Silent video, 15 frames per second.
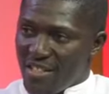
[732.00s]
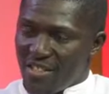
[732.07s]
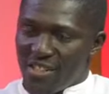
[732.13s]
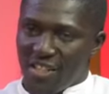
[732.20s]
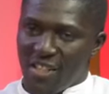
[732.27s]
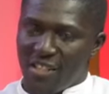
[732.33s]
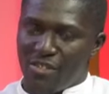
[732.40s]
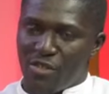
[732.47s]

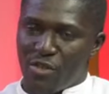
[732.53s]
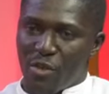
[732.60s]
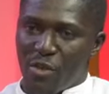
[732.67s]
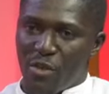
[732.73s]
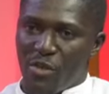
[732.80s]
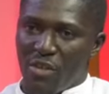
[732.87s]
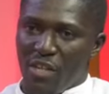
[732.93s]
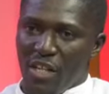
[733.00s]
Okay,
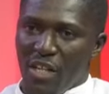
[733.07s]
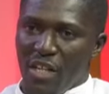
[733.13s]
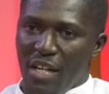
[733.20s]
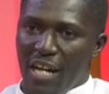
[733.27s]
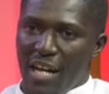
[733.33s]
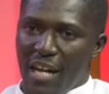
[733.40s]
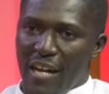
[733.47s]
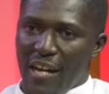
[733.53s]
so
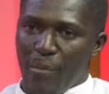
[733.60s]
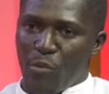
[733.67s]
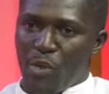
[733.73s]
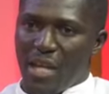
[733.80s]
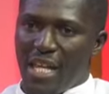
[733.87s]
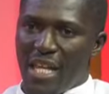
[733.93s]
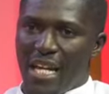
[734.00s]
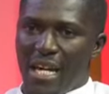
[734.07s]
I'm
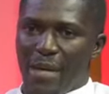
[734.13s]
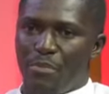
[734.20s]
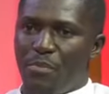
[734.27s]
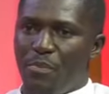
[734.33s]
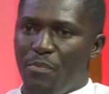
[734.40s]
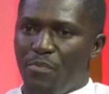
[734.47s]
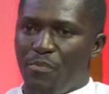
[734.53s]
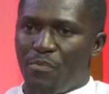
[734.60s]
waking up
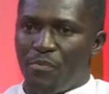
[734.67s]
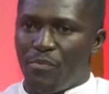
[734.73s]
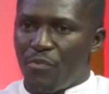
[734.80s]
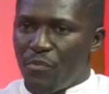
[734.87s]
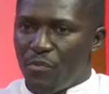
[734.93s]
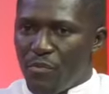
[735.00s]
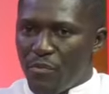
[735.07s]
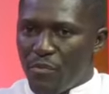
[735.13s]

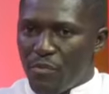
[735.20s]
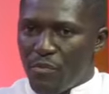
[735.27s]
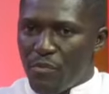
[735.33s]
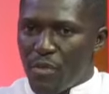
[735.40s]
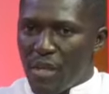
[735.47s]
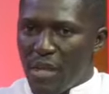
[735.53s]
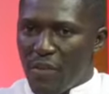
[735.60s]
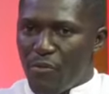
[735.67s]

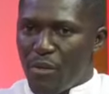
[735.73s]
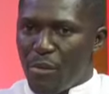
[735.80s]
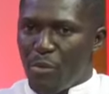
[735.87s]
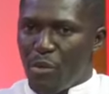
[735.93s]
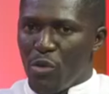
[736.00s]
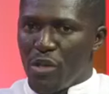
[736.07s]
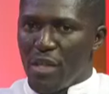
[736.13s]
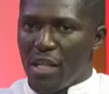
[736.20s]
every
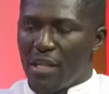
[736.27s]
morning.